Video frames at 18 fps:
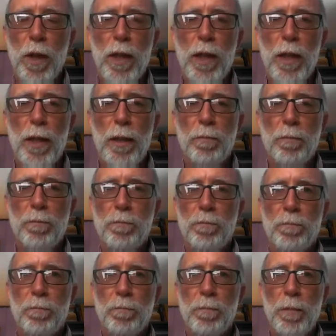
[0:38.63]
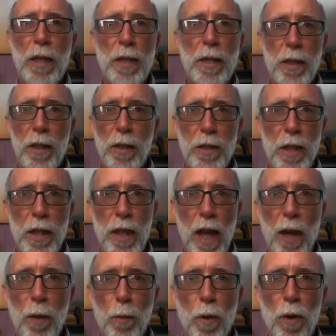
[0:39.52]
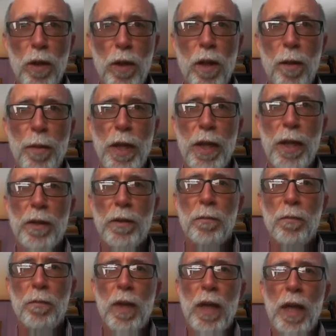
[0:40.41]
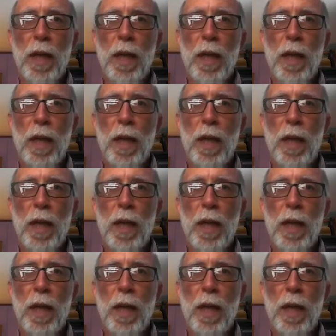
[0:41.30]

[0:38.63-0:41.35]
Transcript: There's a lot of work coming in,